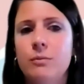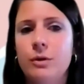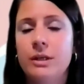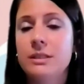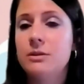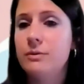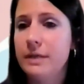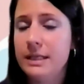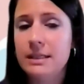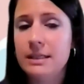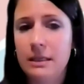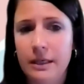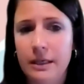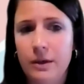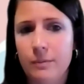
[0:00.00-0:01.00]
Prince
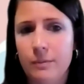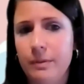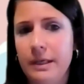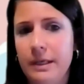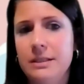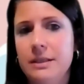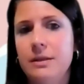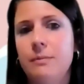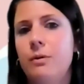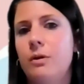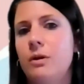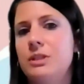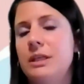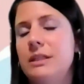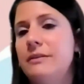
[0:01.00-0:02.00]
recently completed a
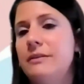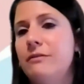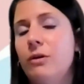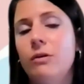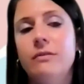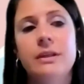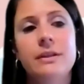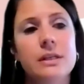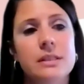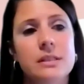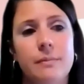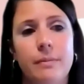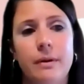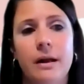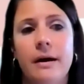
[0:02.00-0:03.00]
project involving the
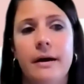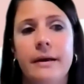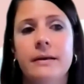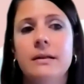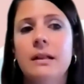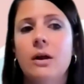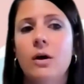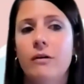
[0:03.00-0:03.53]
supply